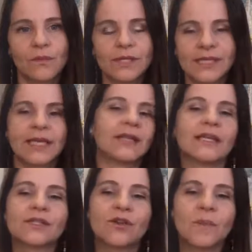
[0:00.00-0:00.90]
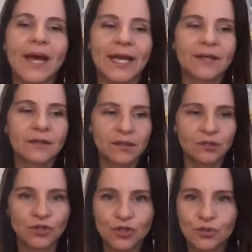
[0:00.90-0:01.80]
once again, let's go back.
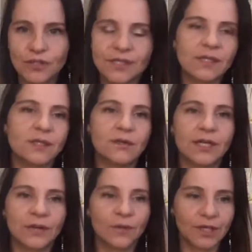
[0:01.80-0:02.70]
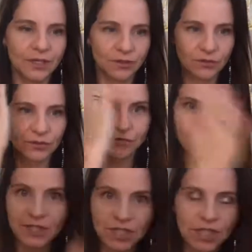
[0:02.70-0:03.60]
You choose, you're going to work through your
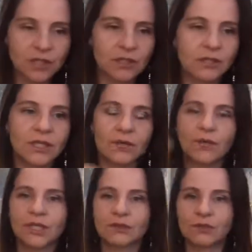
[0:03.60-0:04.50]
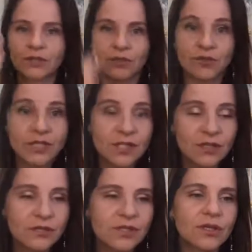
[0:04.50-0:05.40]
vision, you're going to work through the
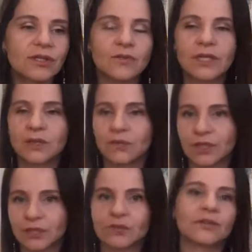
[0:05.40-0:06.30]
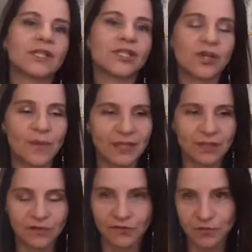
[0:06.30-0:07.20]
crystals, or you want to work through the
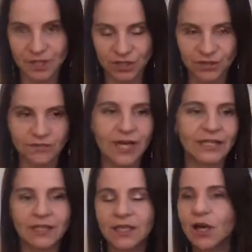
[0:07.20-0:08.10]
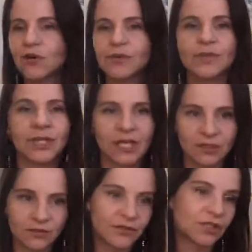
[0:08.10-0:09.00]
geometric formation, right? And they all
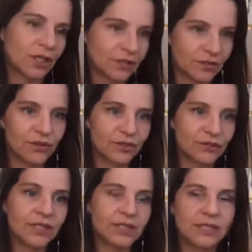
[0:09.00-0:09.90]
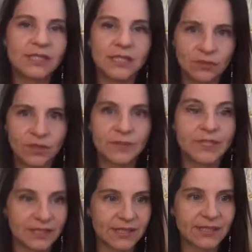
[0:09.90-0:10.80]
communicate with each other. You're going to need these three
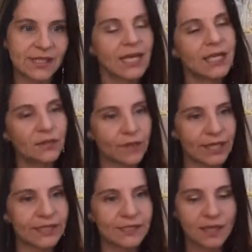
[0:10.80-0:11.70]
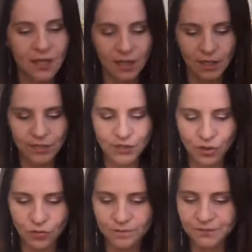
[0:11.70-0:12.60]
pieces anyways.
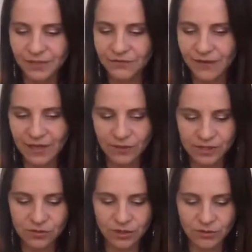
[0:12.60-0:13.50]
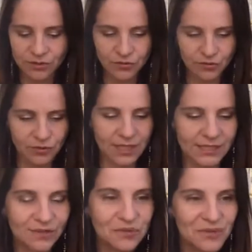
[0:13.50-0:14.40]
So if I was going to,
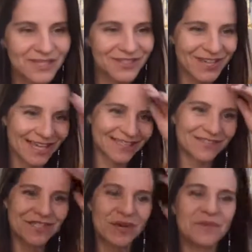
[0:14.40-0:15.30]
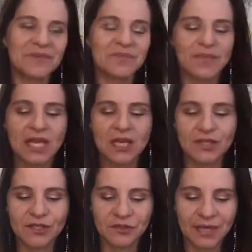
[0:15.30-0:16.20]
let's do one together, shall we?
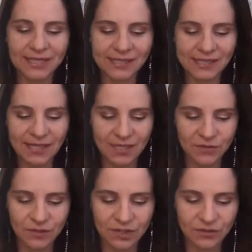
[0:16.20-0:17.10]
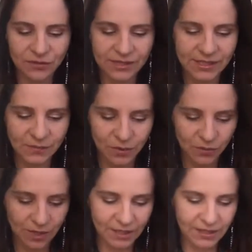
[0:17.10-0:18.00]
So let's say we're going to do a
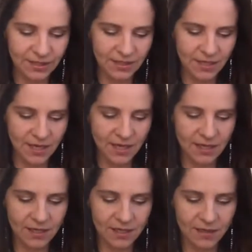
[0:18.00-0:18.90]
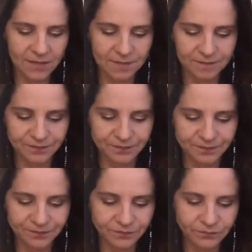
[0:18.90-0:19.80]
simple one.
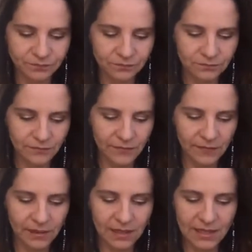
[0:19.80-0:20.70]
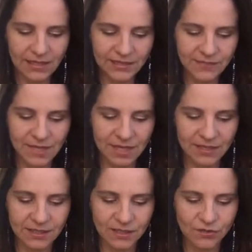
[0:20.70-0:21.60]
Let's
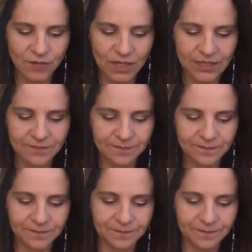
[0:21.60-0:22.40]
make this one.